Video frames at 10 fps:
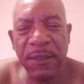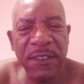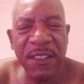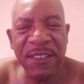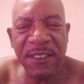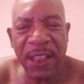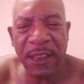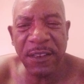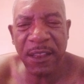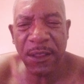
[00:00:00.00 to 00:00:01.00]
since
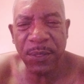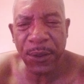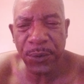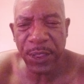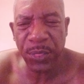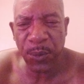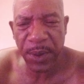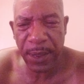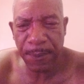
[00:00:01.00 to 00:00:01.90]
1933.